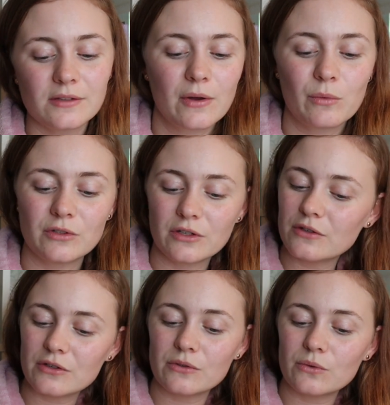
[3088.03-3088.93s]
So I
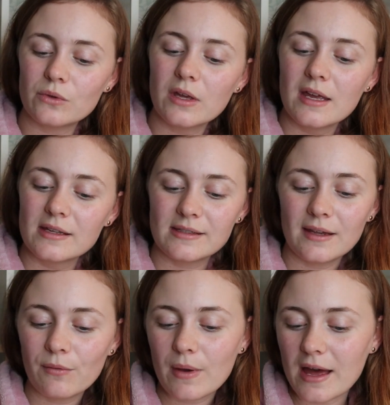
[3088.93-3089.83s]
wanted to
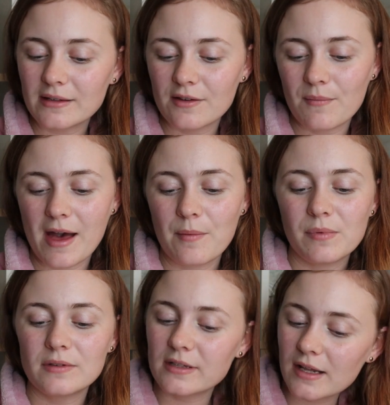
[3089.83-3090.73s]
see if we had some
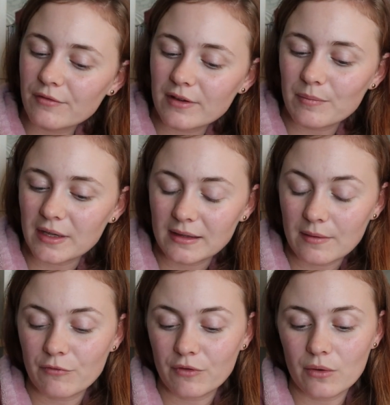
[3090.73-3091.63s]
apples left and pick
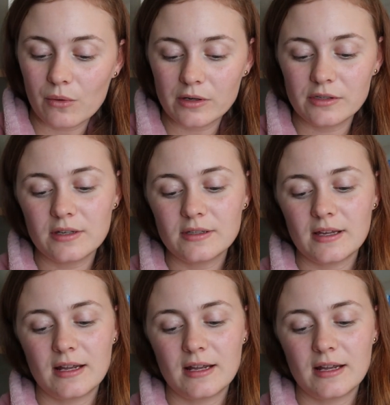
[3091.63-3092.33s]
them for the horses.